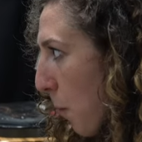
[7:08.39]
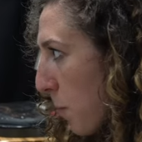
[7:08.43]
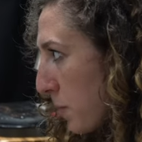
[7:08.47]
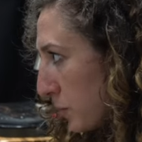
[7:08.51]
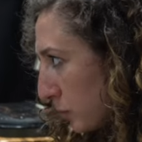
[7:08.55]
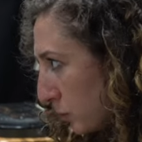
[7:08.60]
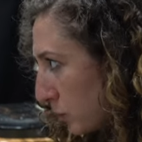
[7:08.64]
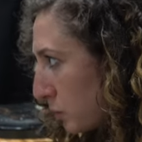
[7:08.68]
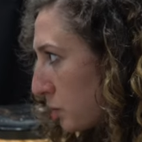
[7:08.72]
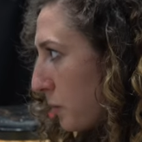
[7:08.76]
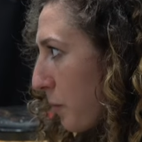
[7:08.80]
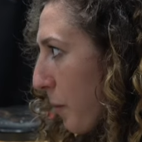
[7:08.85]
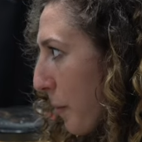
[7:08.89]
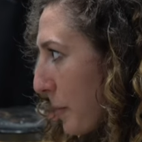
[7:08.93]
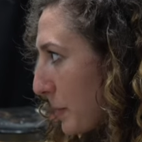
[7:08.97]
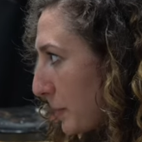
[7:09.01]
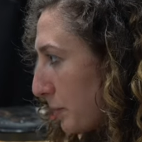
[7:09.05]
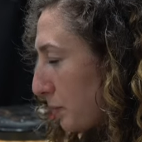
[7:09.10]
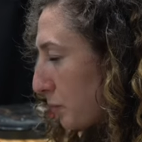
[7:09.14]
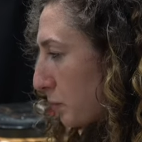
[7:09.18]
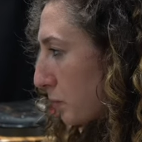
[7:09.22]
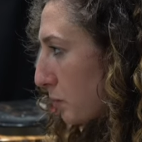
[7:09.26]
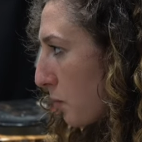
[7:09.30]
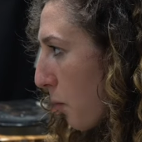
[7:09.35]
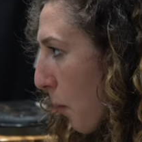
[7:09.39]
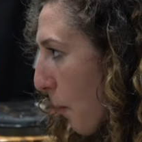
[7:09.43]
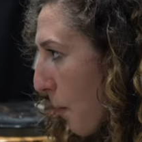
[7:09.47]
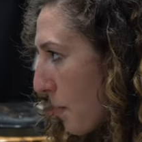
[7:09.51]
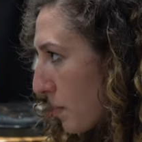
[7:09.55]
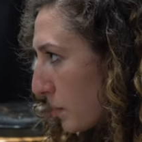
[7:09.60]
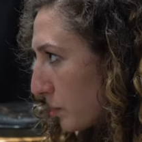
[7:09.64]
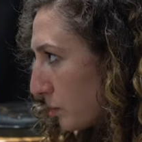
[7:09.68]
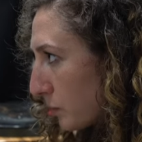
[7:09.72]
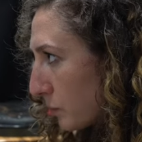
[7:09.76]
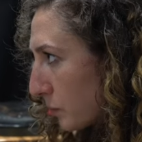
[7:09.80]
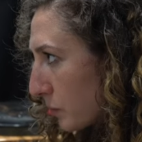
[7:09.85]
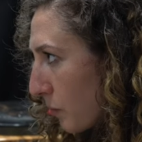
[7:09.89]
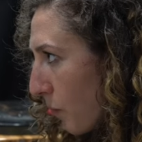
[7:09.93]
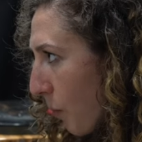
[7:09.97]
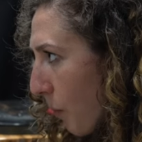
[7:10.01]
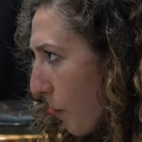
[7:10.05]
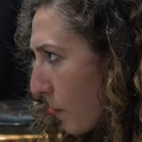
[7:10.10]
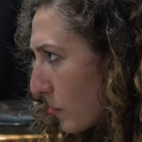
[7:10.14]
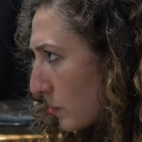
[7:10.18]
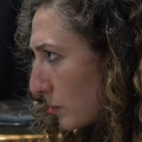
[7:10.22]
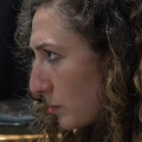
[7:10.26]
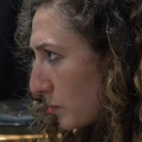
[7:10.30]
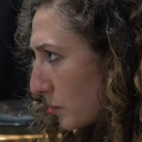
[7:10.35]

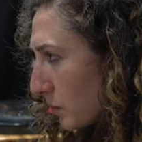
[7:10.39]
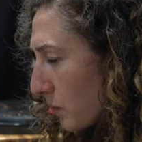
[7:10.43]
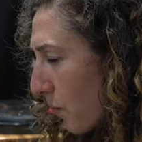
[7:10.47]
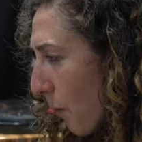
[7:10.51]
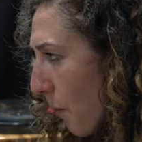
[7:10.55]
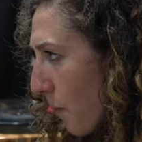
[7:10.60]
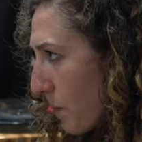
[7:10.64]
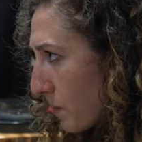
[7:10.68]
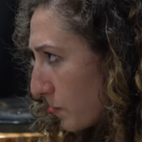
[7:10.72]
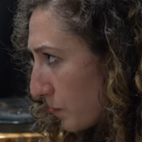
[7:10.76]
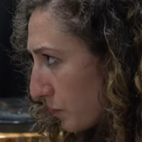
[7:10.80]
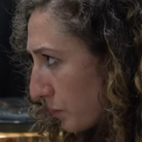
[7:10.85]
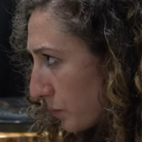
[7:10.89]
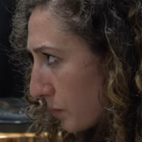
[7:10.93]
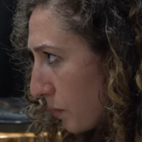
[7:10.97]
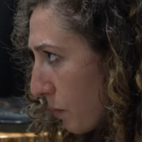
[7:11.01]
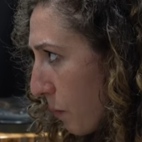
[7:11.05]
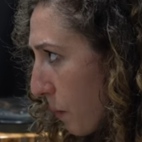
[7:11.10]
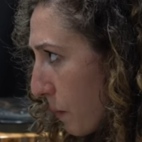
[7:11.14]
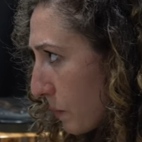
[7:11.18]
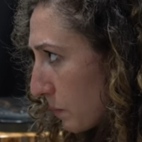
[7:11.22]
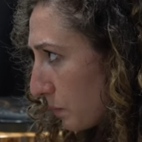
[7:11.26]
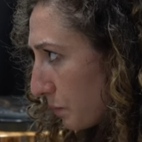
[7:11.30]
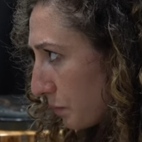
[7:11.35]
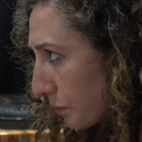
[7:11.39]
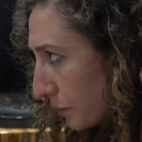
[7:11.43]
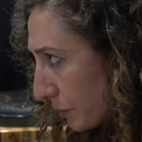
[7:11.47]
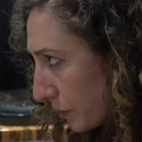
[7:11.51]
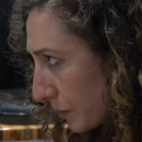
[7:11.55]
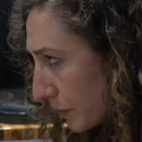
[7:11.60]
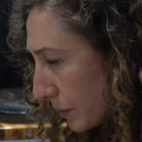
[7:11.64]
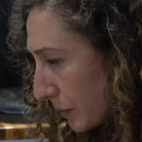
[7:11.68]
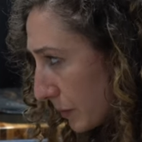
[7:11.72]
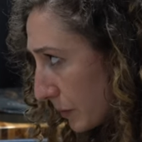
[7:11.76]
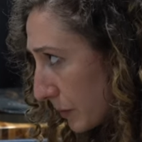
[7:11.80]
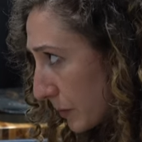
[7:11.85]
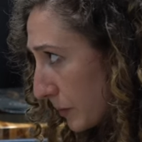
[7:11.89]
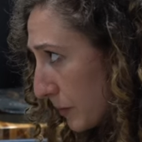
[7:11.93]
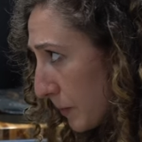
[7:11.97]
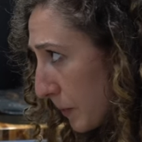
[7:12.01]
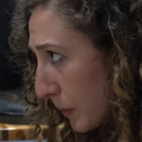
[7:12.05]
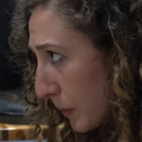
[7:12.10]
(silent)